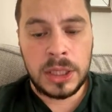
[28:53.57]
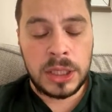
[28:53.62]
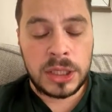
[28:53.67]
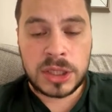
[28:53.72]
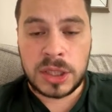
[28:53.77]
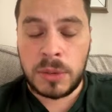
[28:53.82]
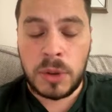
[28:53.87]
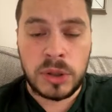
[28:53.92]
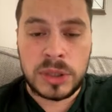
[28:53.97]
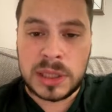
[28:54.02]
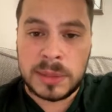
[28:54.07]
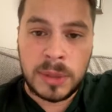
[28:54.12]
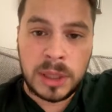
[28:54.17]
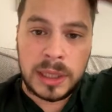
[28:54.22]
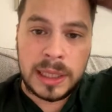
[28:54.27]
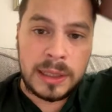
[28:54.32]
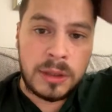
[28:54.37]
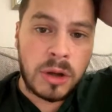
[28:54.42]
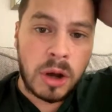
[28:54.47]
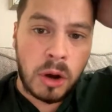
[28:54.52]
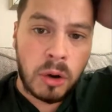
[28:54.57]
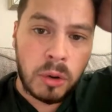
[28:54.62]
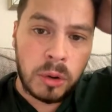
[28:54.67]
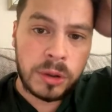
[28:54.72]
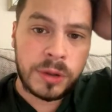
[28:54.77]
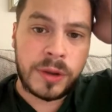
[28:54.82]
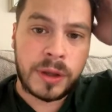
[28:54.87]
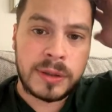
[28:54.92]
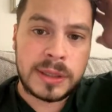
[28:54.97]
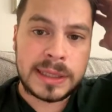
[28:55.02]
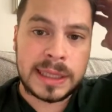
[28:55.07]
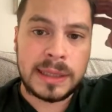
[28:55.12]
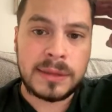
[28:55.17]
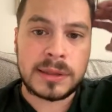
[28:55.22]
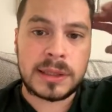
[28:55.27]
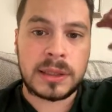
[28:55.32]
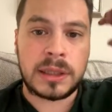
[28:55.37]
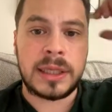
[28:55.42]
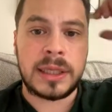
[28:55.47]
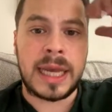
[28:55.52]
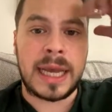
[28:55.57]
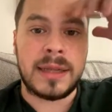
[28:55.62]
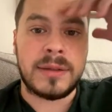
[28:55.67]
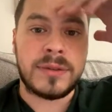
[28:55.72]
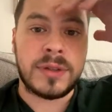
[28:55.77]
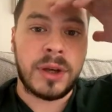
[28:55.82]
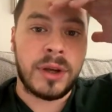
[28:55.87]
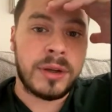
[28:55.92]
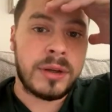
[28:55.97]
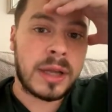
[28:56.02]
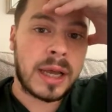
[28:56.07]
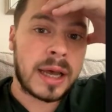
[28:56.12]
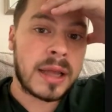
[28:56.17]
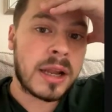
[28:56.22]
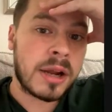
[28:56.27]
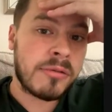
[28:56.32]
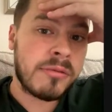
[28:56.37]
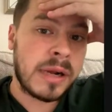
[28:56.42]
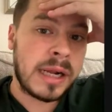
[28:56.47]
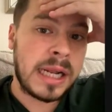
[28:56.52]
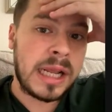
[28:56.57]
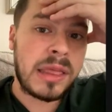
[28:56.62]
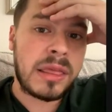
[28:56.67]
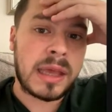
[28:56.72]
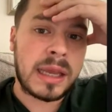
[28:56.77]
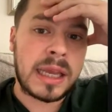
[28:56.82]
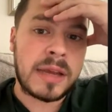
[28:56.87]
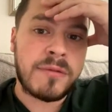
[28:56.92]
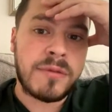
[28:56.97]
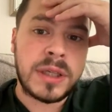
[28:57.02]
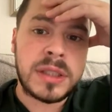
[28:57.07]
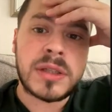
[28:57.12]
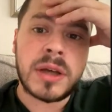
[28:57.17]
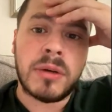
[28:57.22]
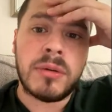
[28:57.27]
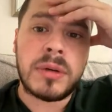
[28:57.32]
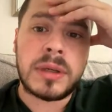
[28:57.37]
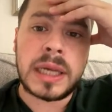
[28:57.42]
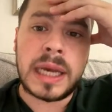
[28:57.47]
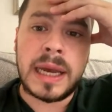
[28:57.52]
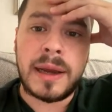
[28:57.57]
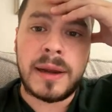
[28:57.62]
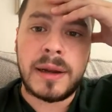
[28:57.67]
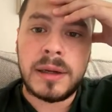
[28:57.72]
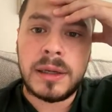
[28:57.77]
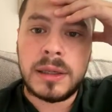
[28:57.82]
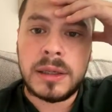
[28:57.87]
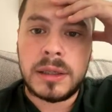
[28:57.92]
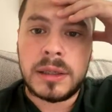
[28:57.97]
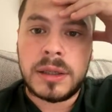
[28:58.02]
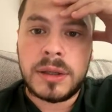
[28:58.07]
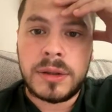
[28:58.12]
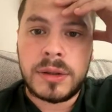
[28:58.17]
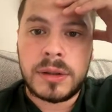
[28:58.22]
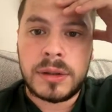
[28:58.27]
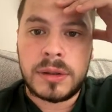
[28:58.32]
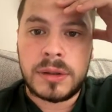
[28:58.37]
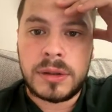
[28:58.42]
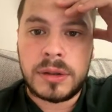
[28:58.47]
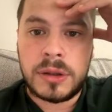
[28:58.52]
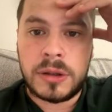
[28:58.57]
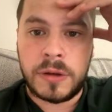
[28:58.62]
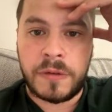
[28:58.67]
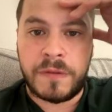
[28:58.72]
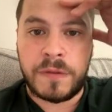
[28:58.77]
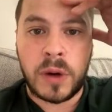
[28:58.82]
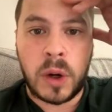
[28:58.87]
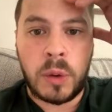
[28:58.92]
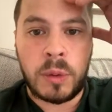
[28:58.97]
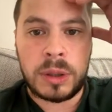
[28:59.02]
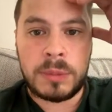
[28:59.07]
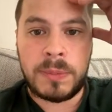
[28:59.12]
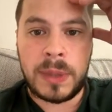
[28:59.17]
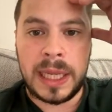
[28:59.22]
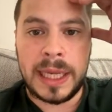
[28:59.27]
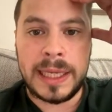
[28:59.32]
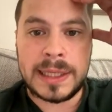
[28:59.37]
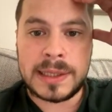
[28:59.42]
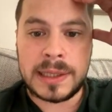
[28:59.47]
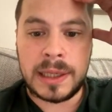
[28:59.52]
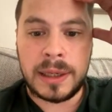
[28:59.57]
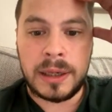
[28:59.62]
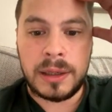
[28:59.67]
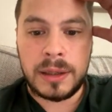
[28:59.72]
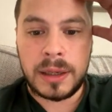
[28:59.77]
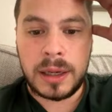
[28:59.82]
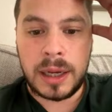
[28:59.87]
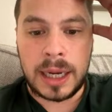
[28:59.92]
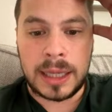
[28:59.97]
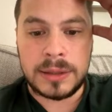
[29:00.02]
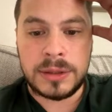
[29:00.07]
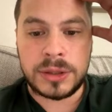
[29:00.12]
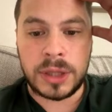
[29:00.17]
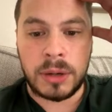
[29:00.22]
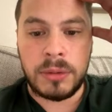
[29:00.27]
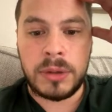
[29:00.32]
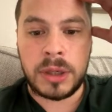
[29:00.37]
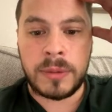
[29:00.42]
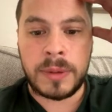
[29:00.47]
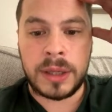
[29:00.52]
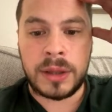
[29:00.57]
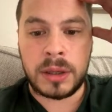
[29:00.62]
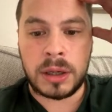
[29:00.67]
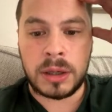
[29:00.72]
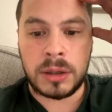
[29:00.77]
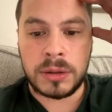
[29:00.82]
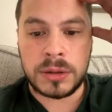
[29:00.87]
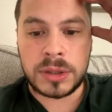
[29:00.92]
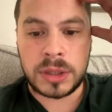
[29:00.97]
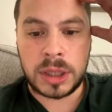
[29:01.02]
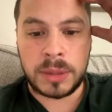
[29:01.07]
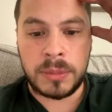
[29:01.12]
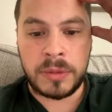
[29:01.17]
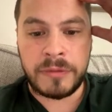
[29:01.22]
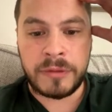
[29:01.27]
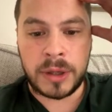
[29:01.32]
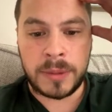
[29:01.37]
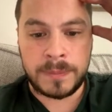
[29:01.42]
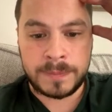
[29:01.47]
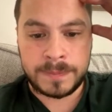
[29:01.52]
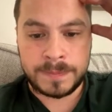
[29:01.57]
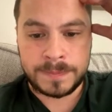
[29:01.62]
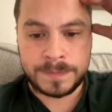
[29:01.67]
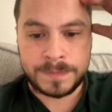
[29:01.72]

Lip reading: So ultimately, not all of those deals are going to get done. And I really think if we don't get the forward players in, I don't know where the goals are coming from.